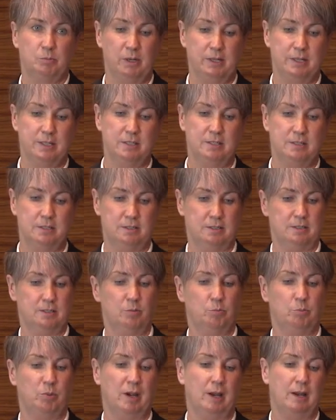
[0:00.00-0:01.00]
Please
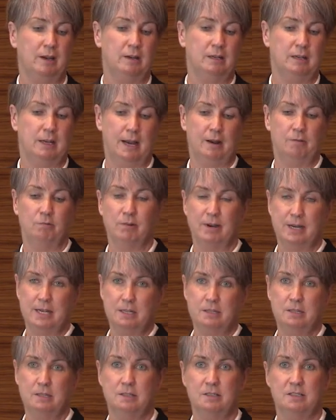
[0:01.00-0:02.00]
sit back and
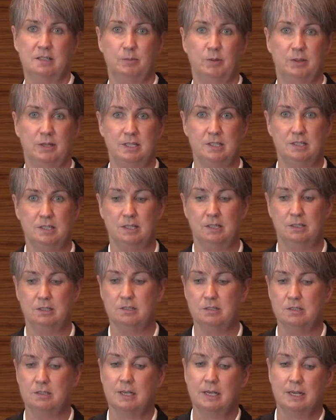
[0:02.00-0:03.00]
read some of these
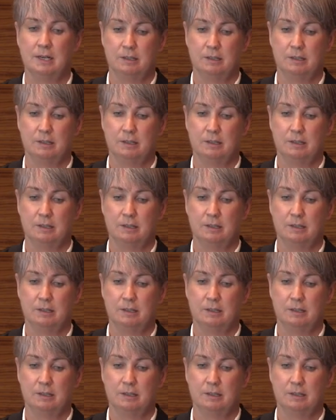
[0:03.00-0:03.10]
things.